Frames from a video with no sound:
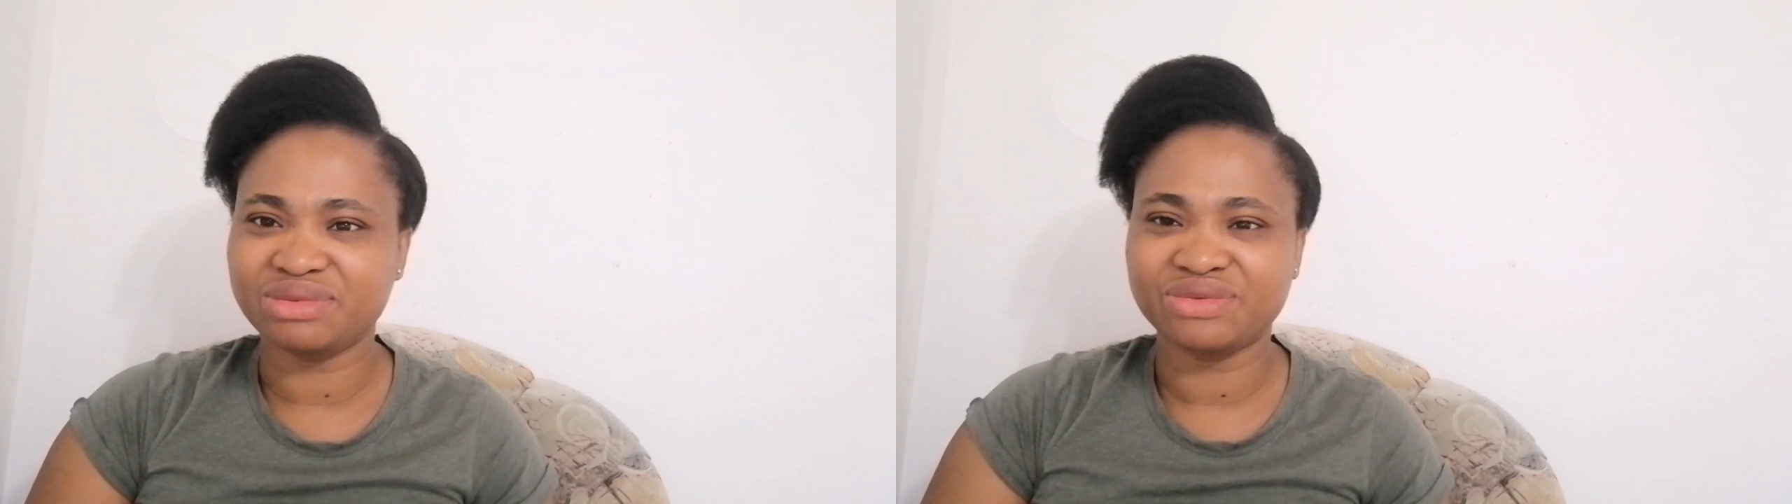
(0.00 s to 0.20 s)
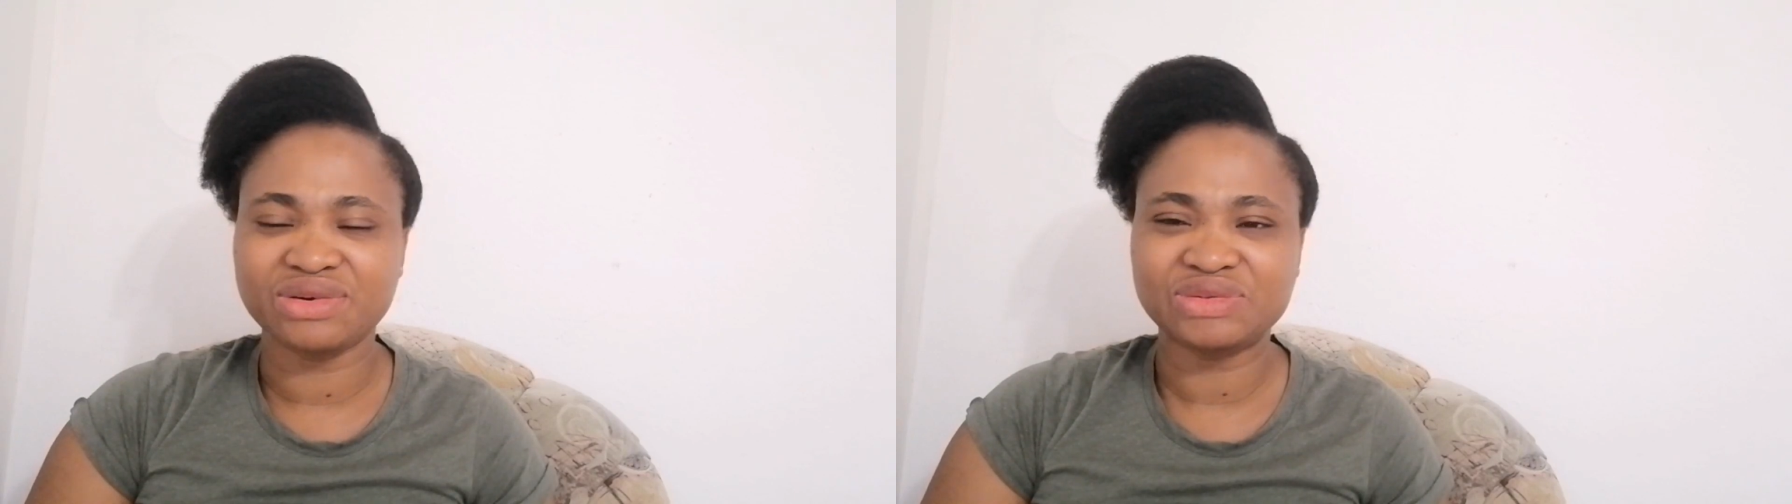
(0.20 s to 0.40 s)

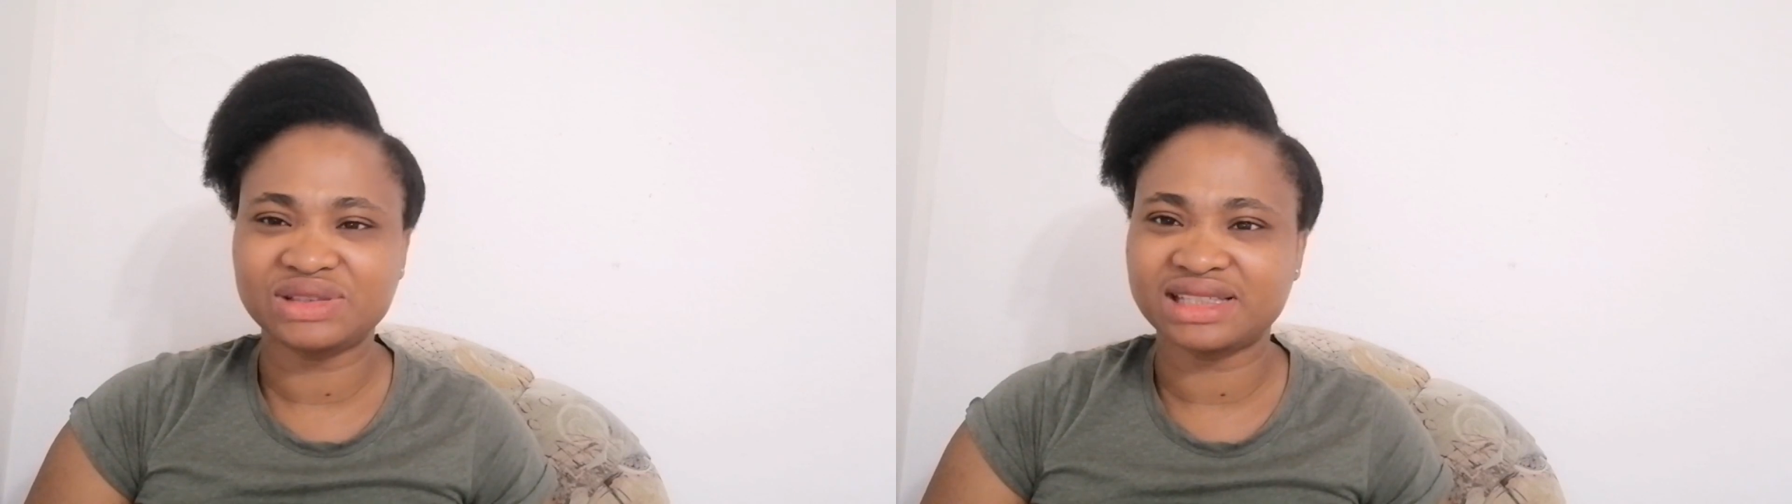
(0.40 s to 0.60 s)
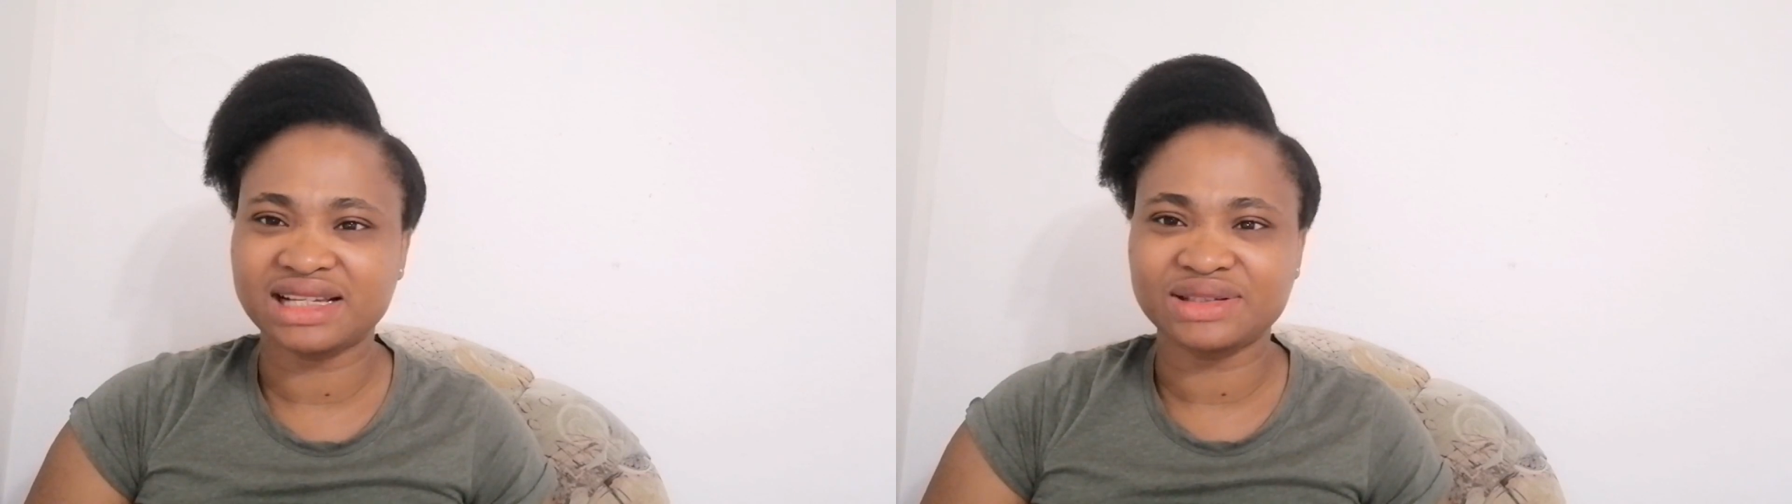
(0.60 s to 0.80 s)
before
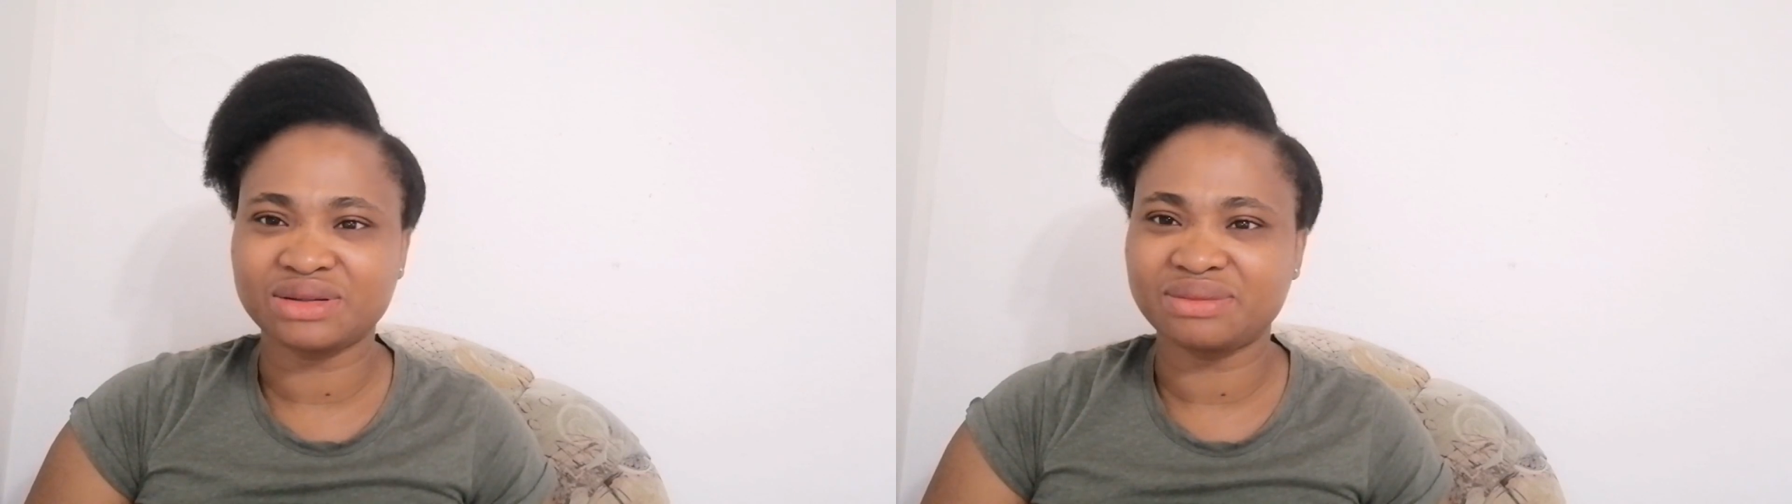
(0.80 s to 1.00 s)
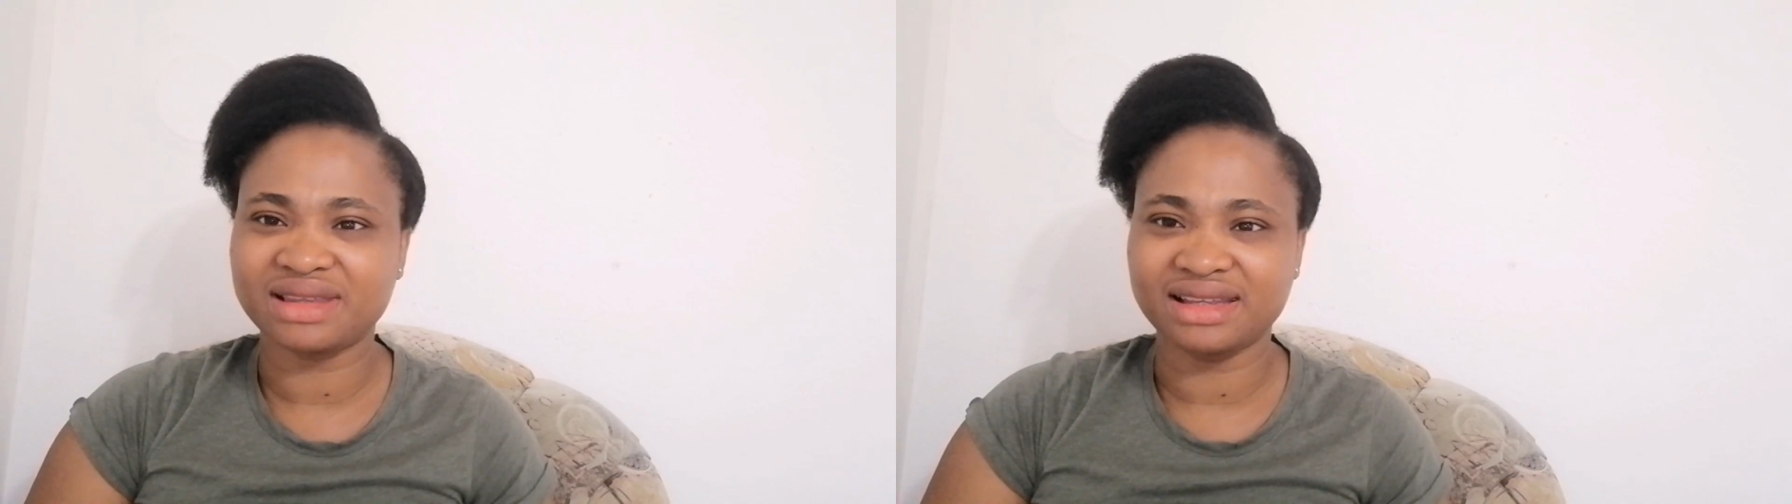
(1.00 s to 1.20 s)
we sign
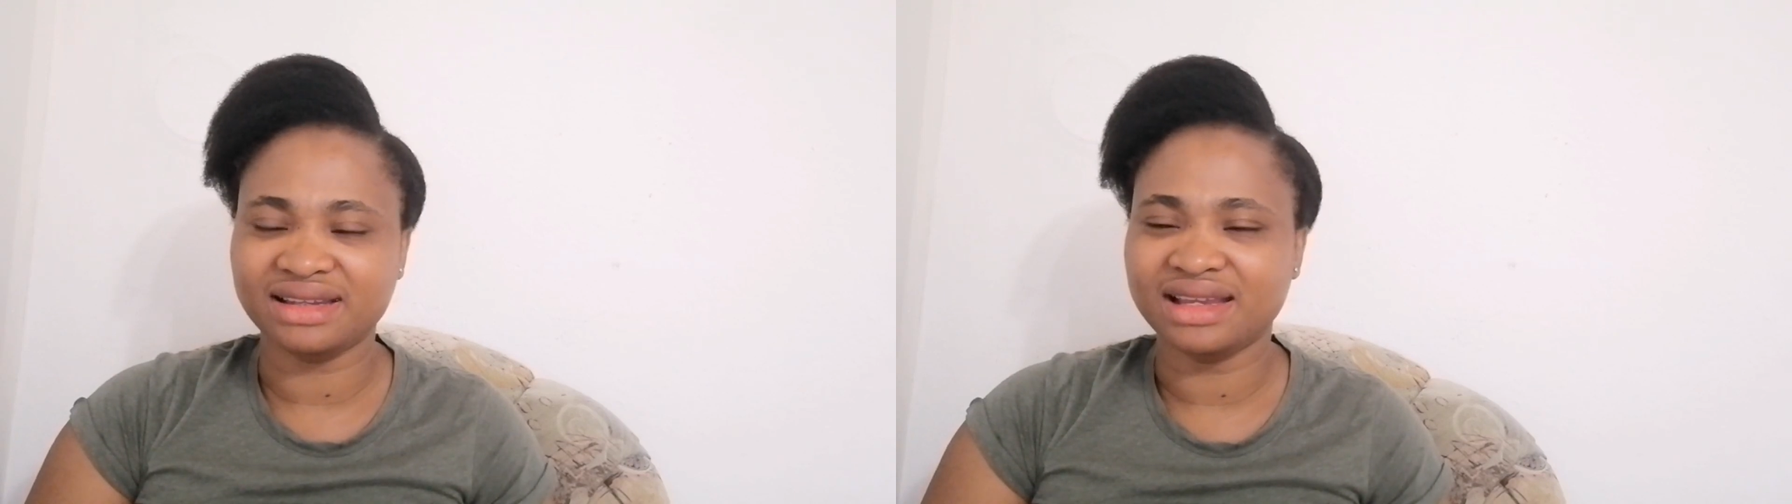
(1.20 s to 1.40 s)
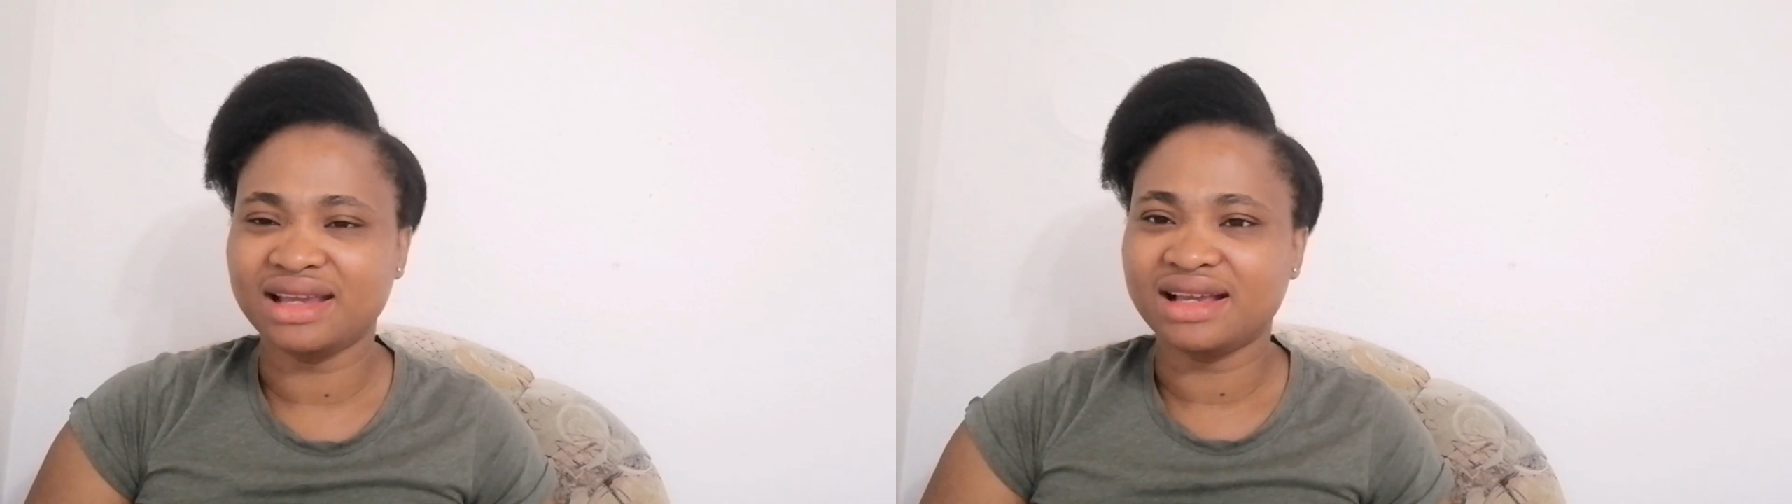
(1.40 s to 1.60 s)

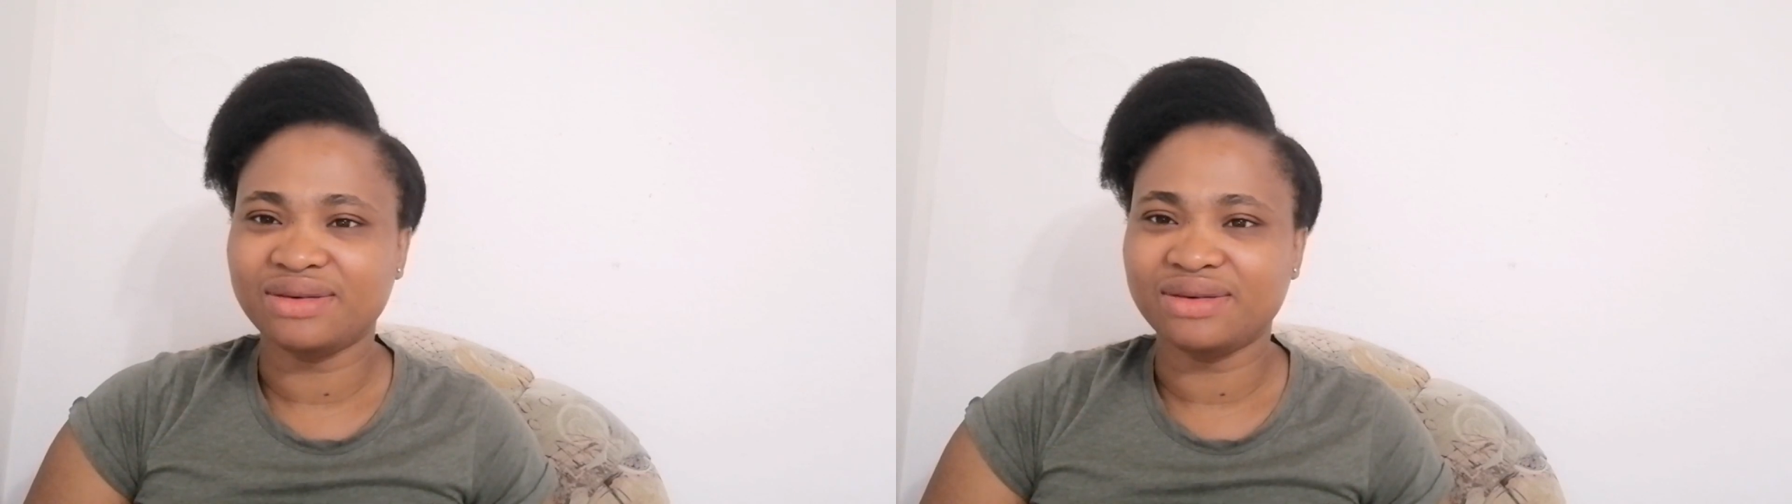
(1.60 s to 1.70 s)
something,